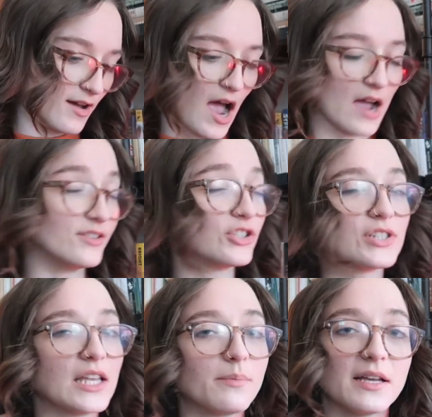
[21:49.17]
I
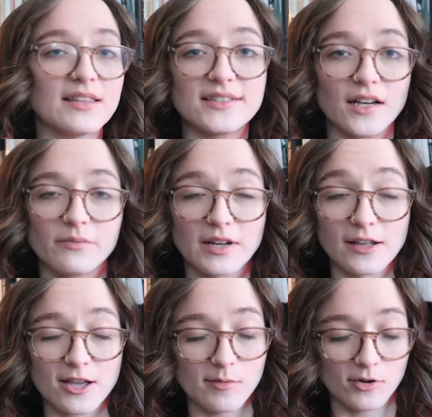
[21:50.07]
just like pick these up when
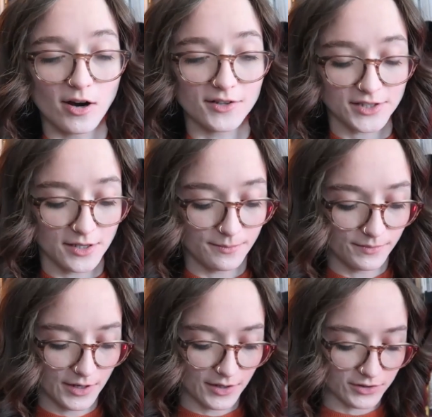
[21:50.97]
I come across them.
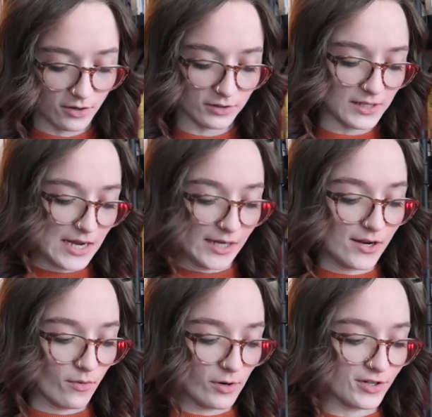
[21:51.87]
There is hardly
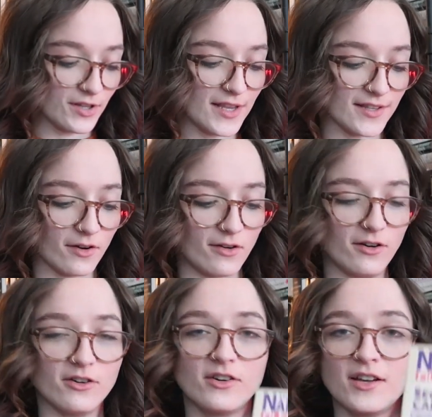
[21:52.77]
any order to these at
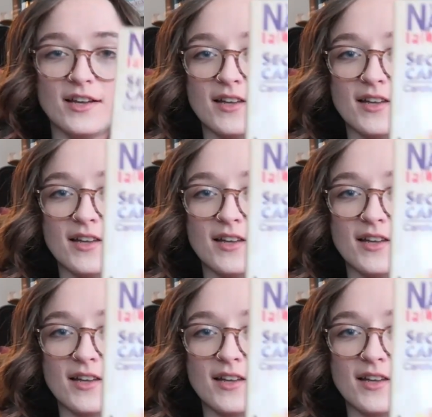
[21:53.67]
all.